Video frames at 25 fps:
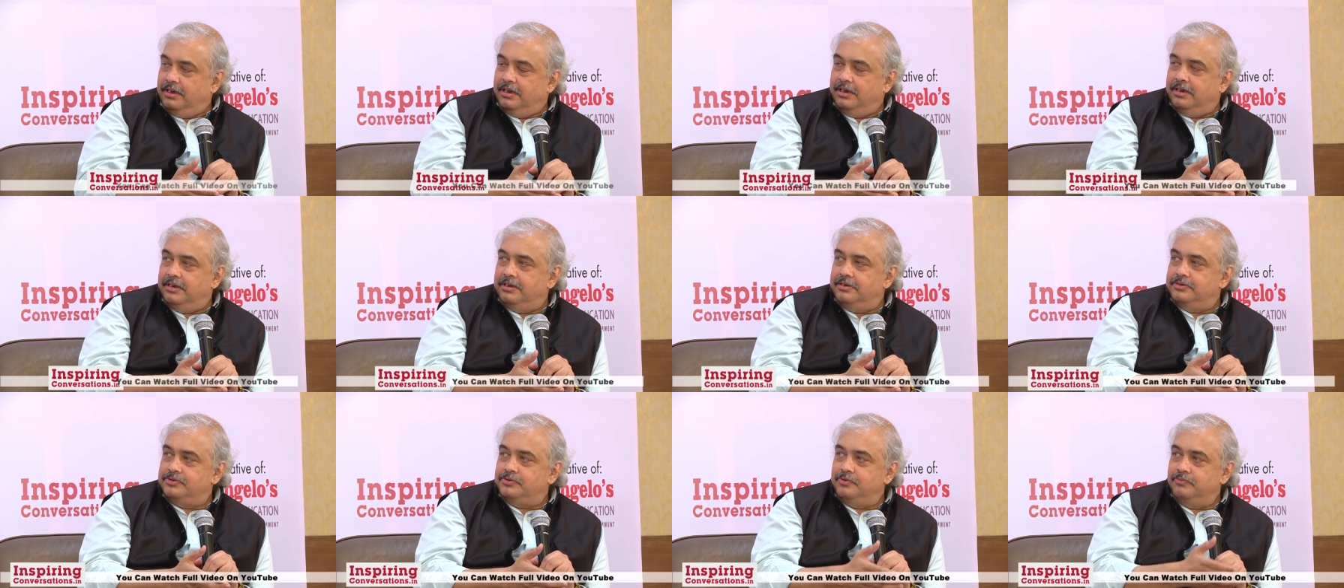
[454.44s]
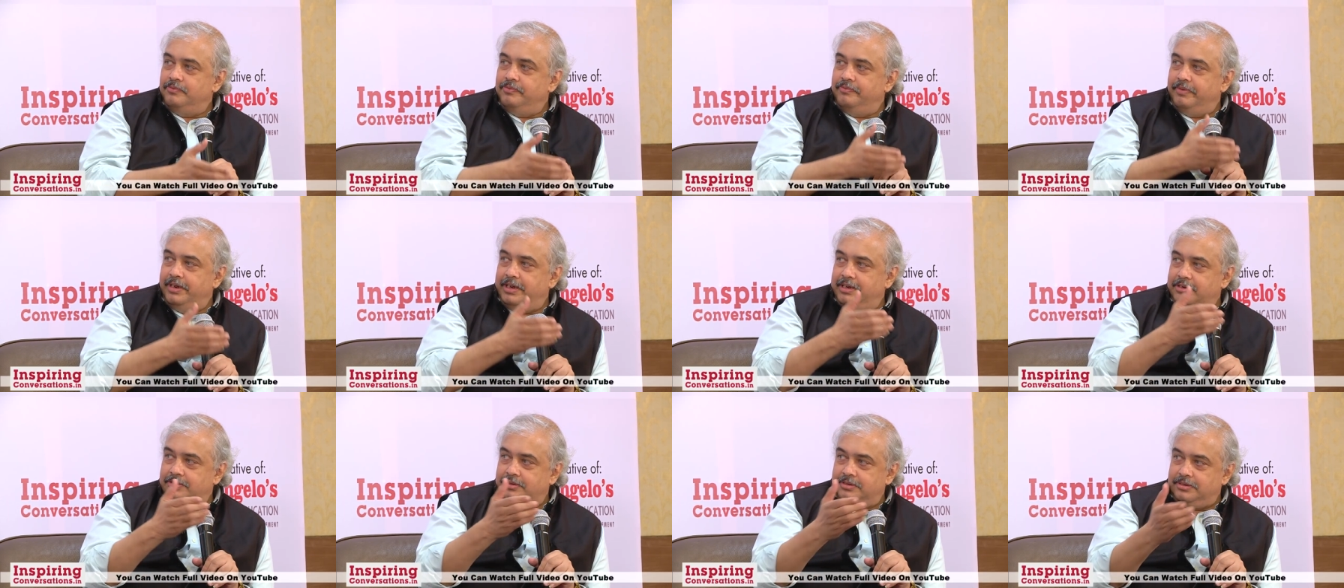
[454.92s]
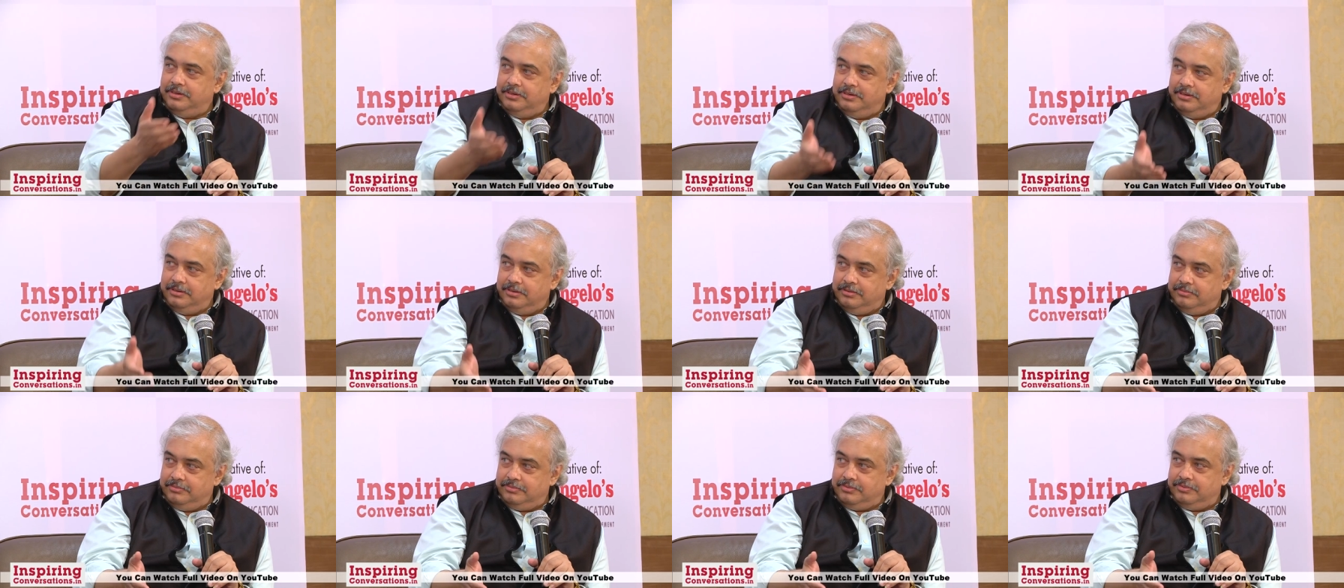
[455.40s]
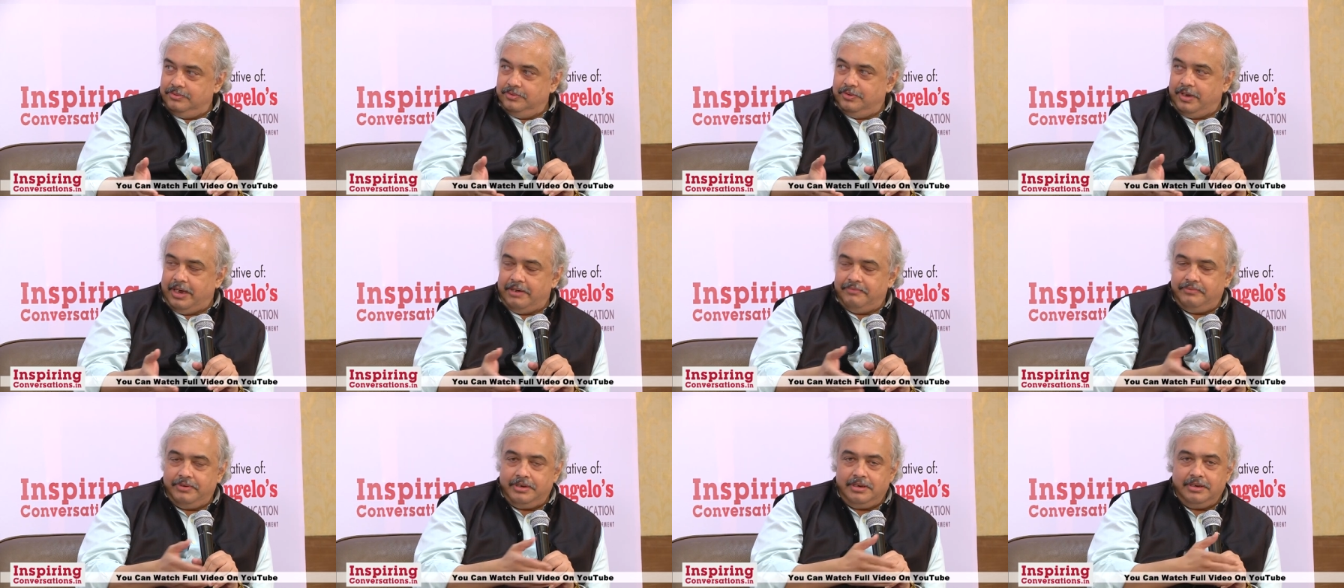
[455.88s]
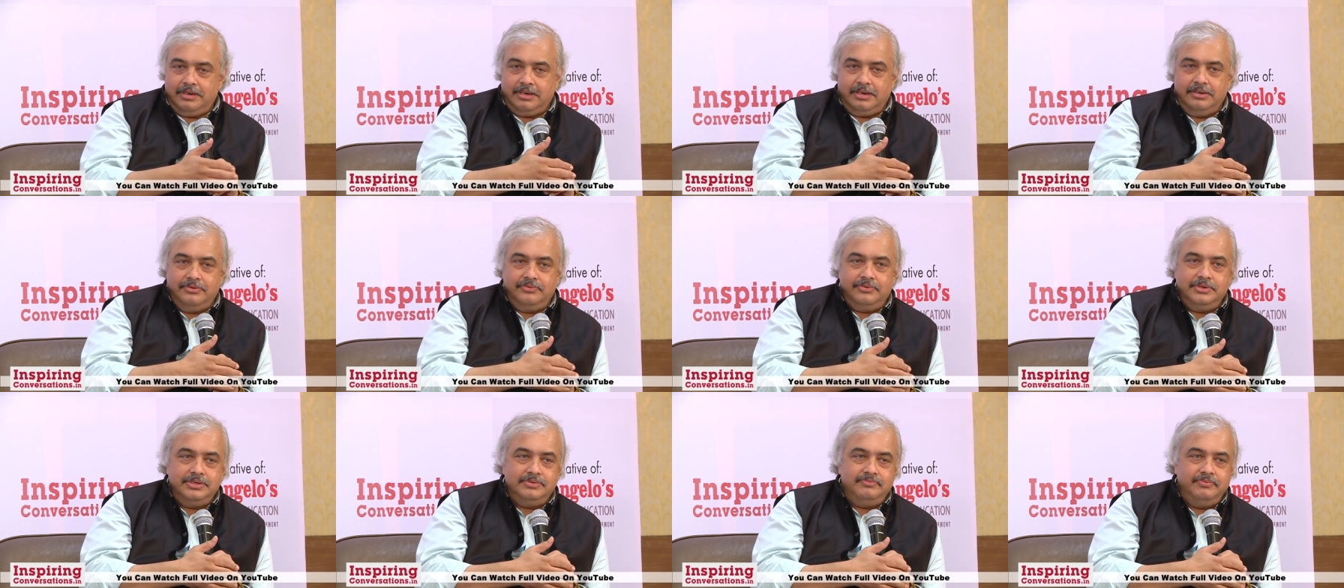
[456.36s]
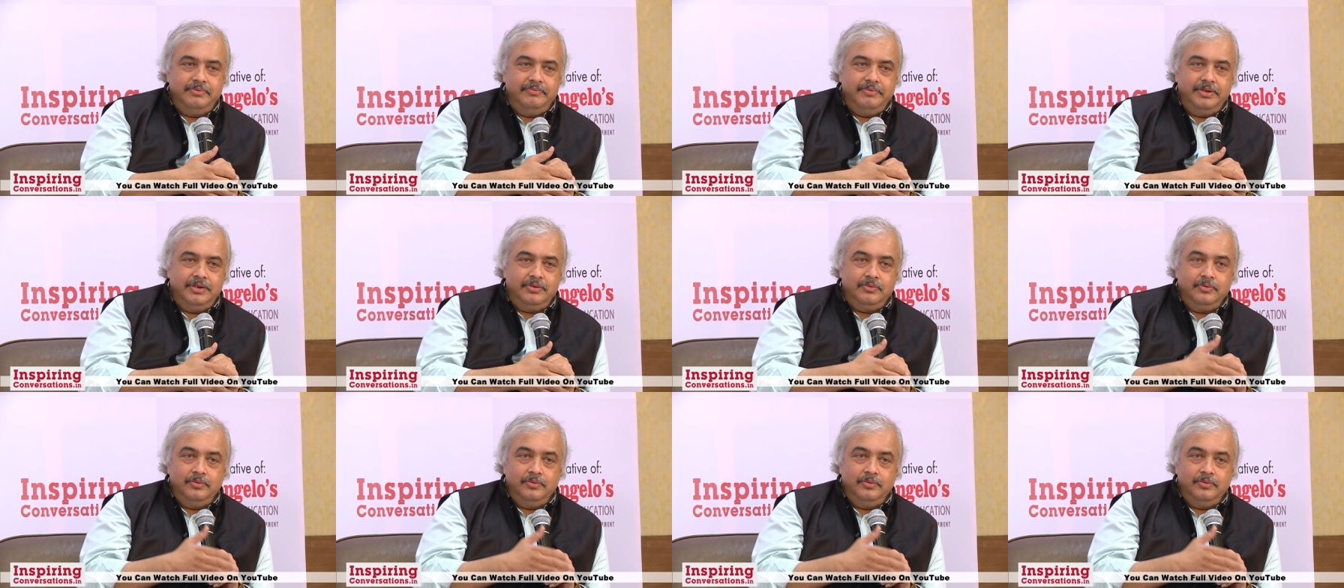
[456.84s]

So we went uh, to African countries. We went to